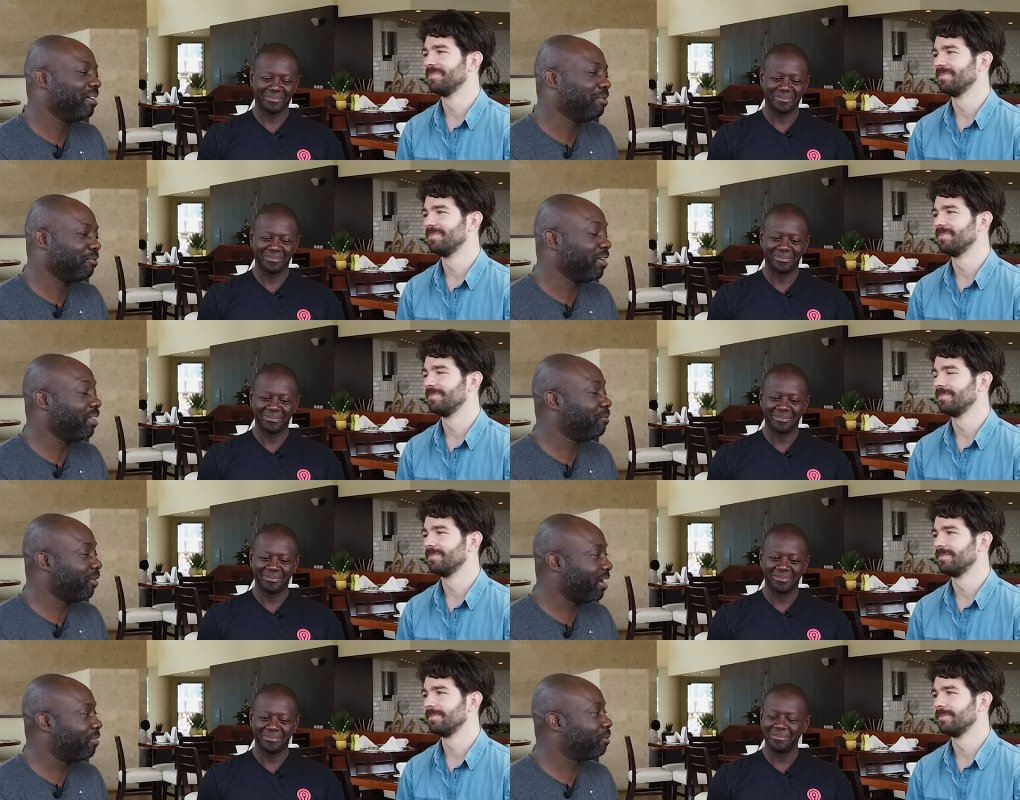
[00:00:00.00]
Speaker 1: Uh, but finally,
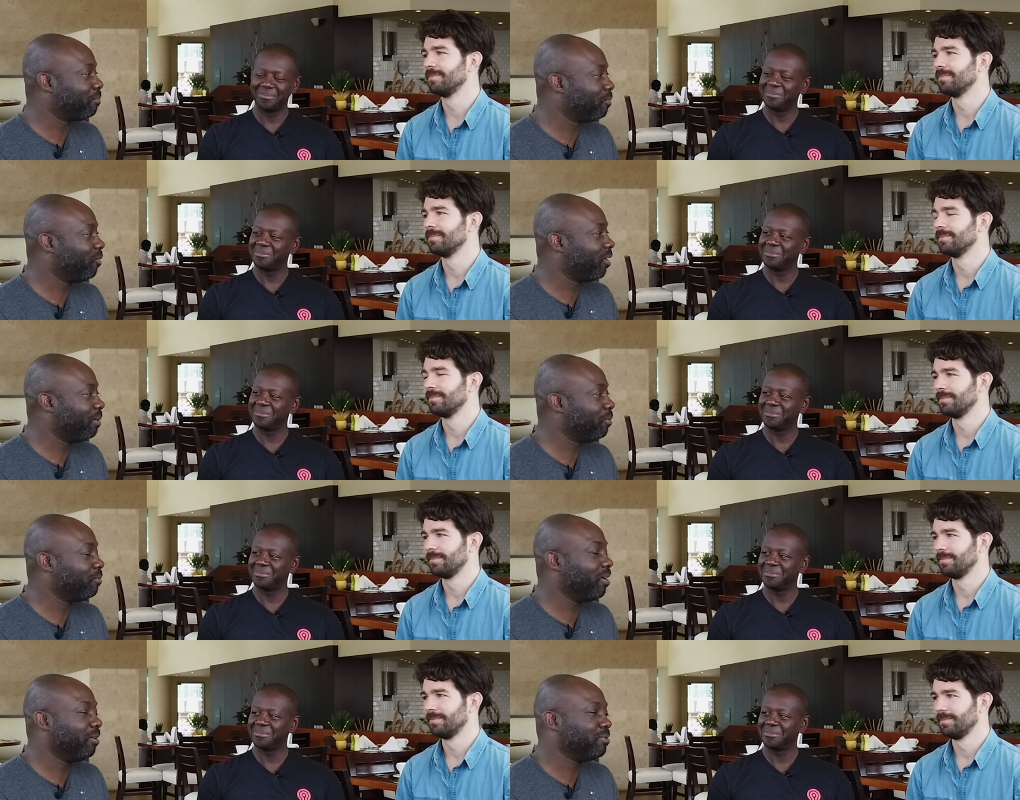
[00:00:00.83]
when I got the program
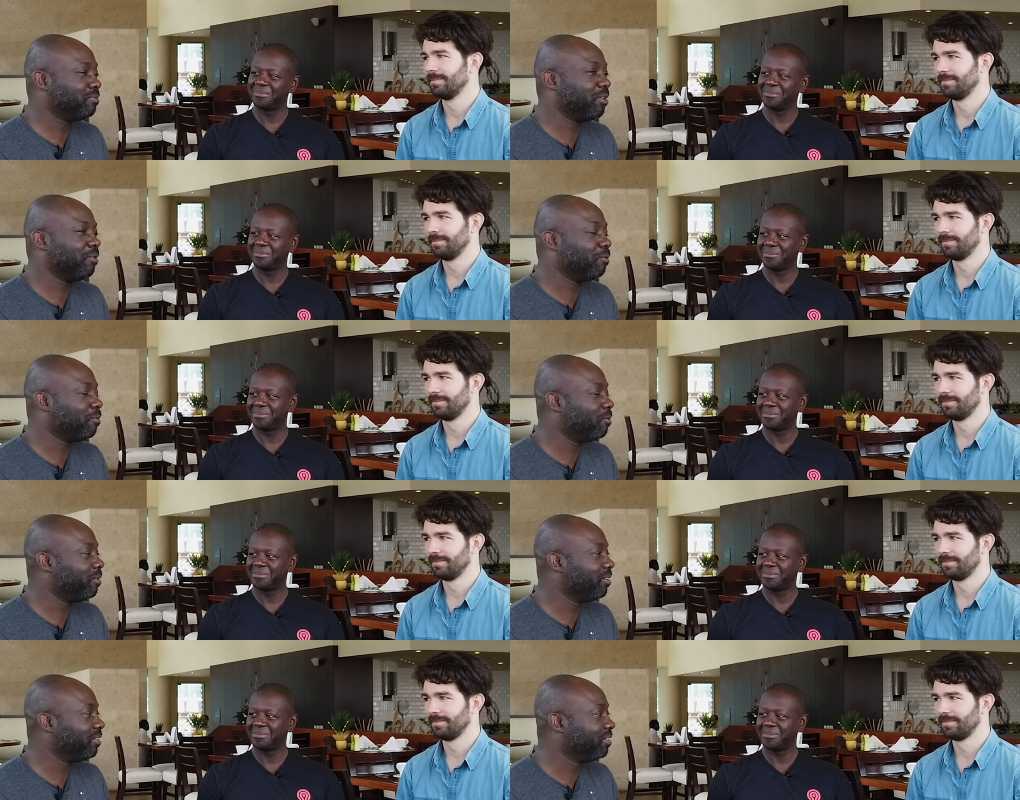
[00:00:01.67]
to run, it was very
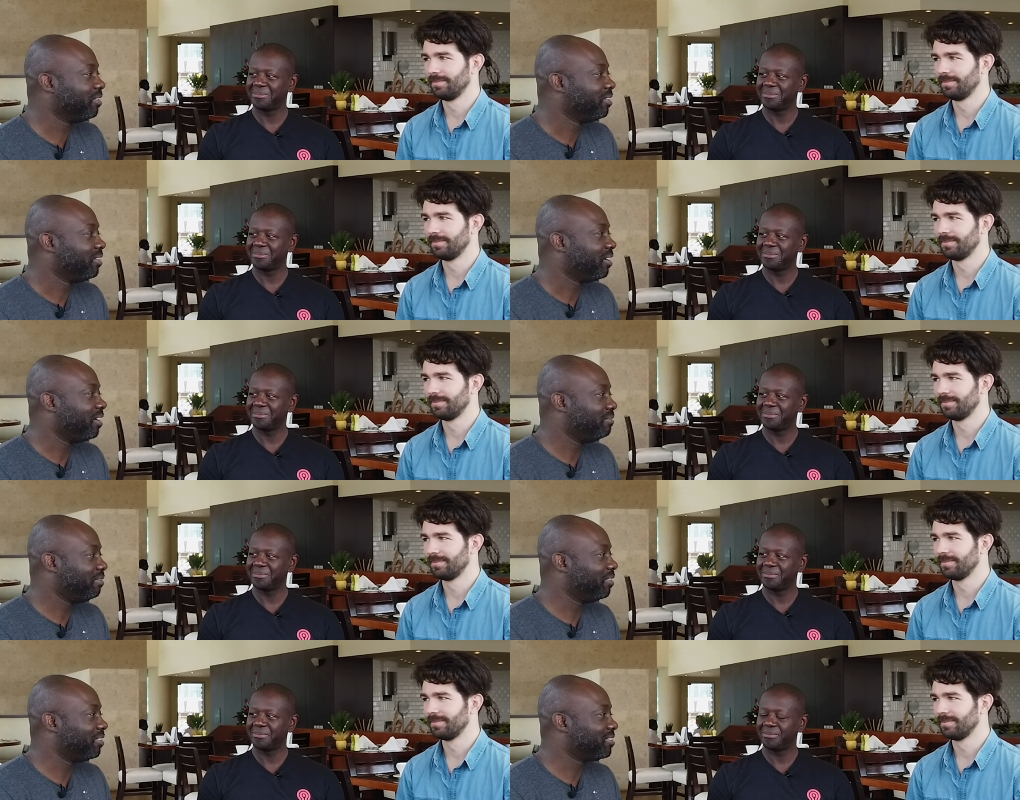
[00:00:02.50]
rewarding and
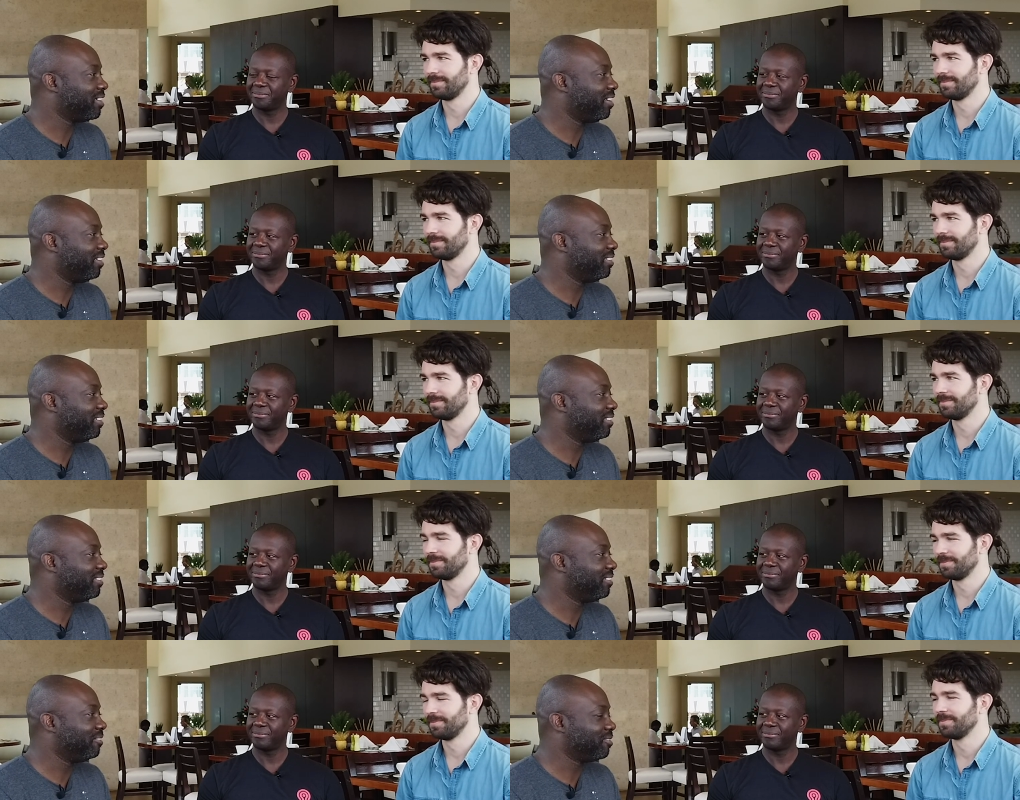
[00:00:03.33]
very exciting
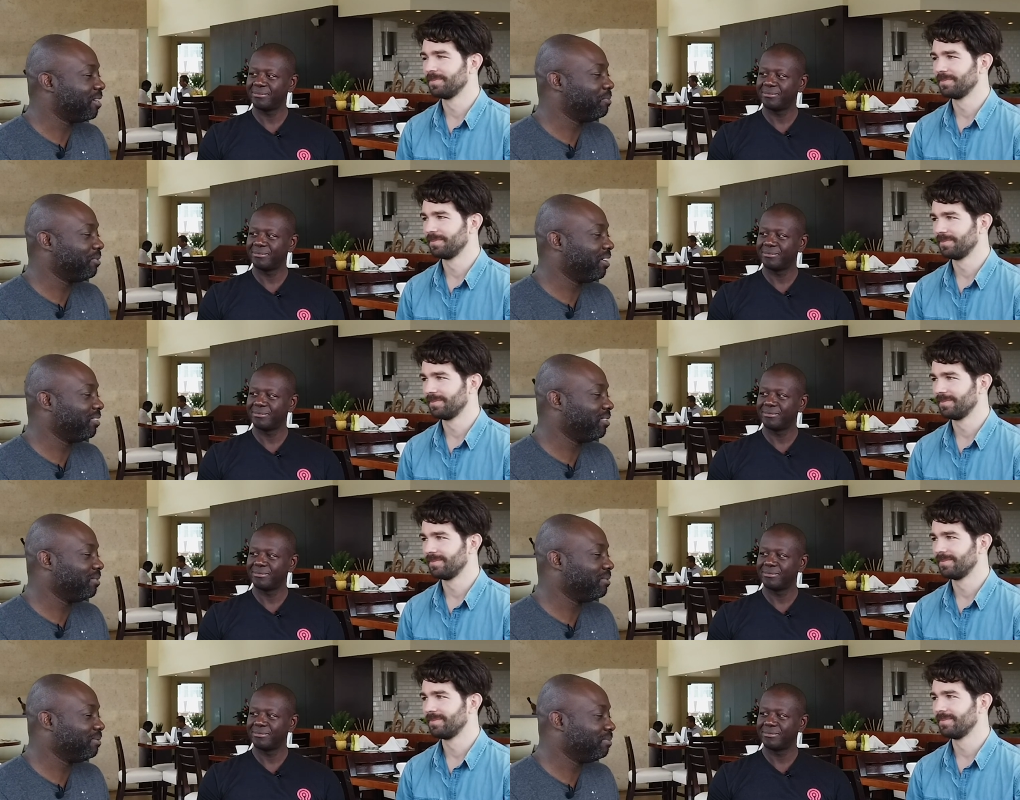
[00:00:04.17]
that I was able to get
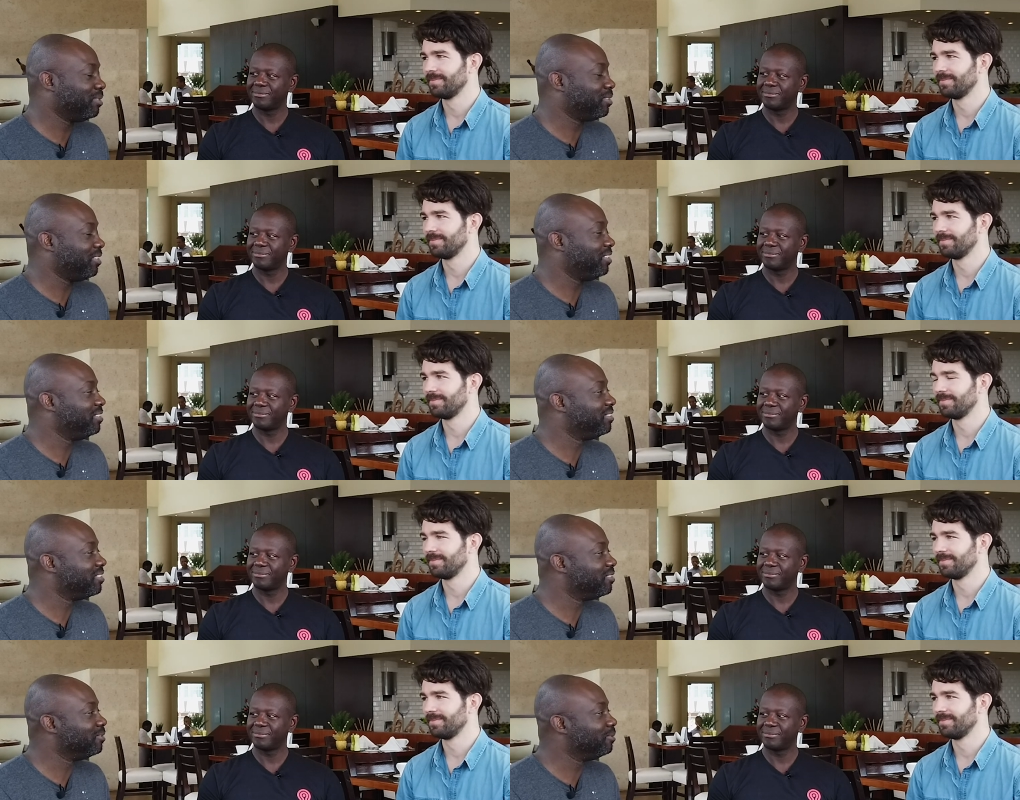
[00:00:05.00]
the machine
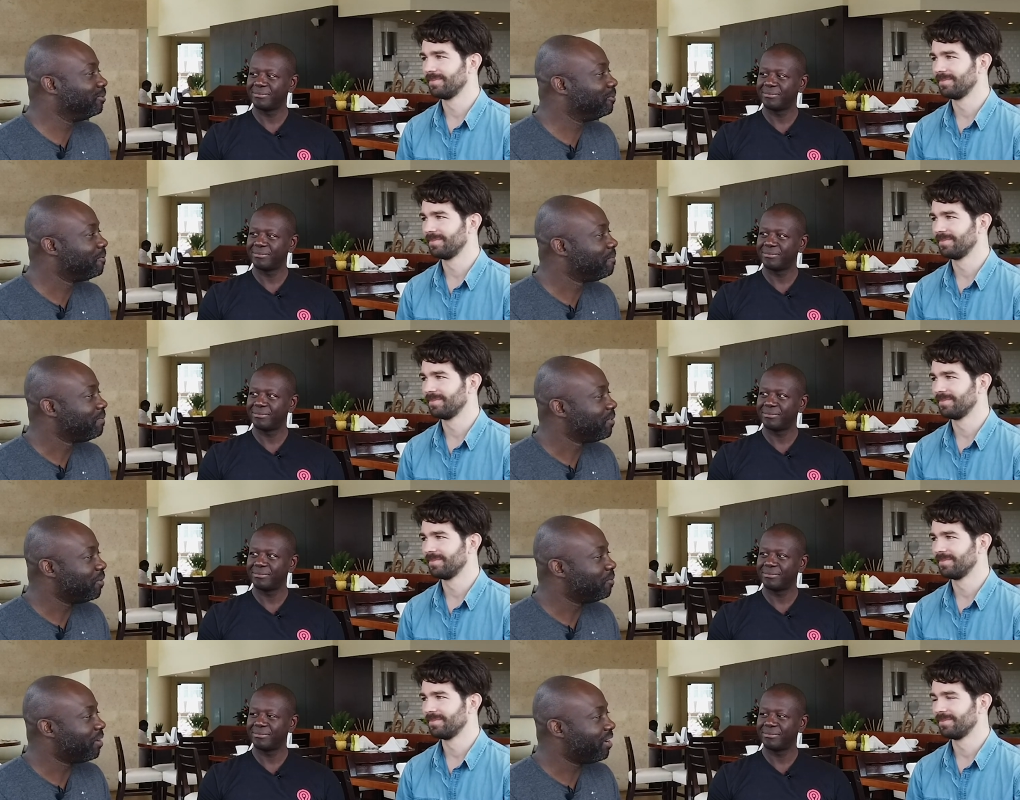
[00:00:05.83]
to do
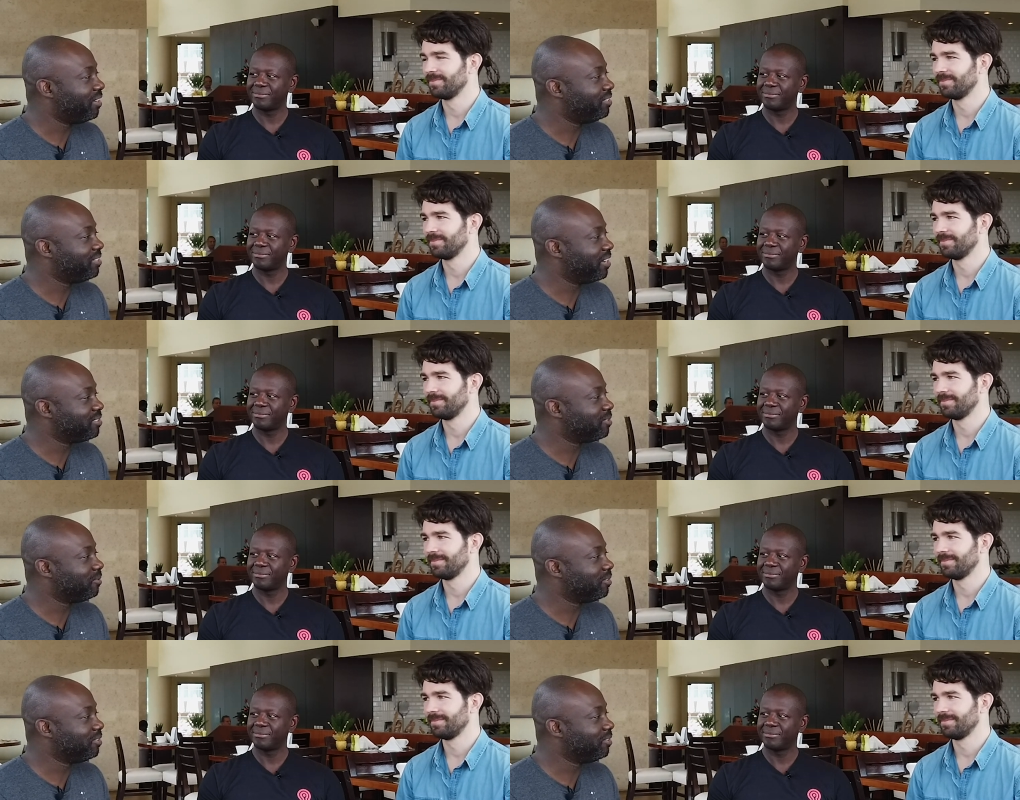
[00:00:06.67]
you know, what I, I
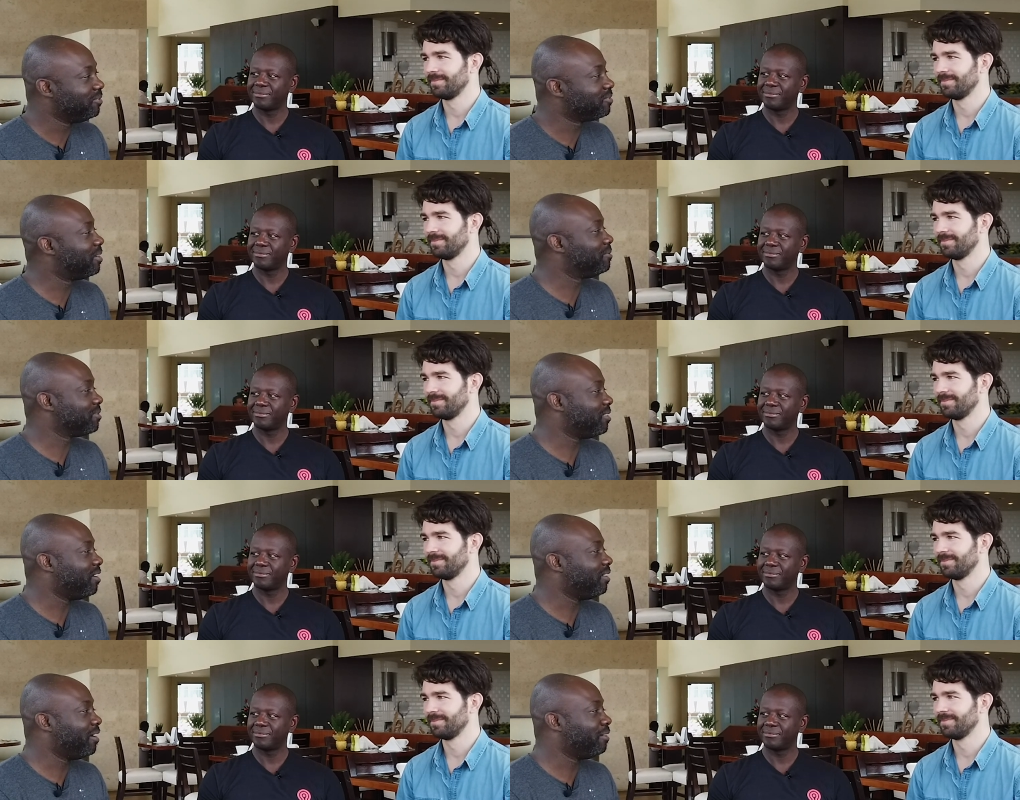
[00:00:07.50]
told it to do. So that was a
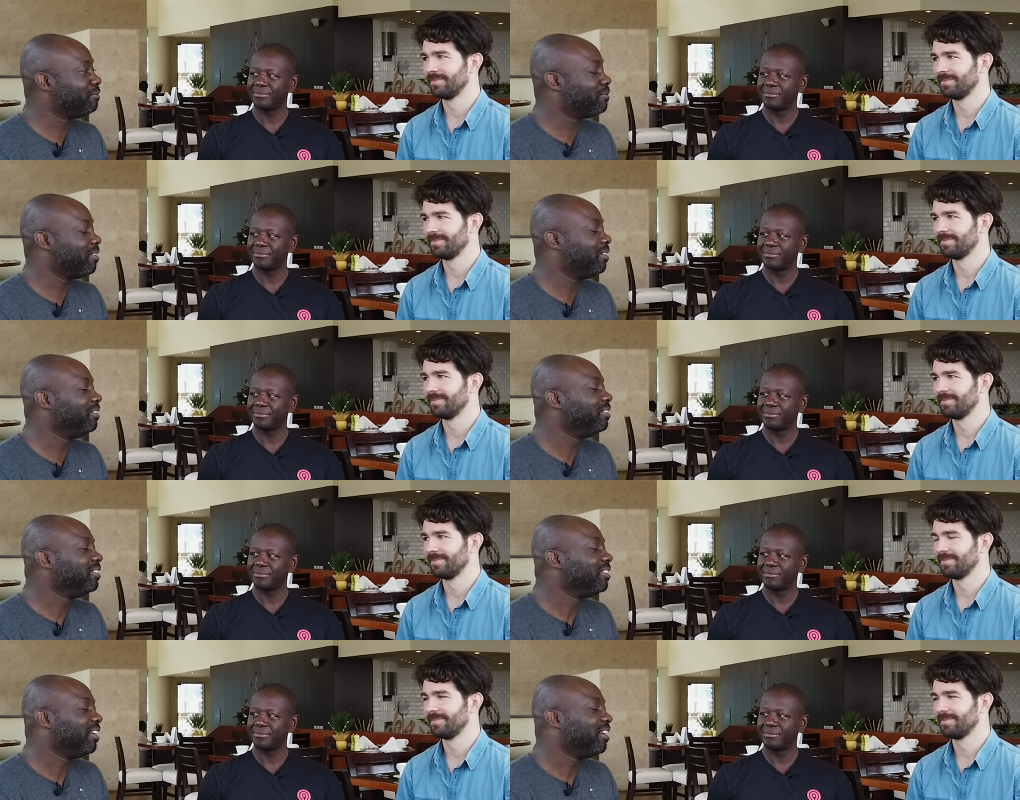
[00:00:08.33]
lot, a lot of fun,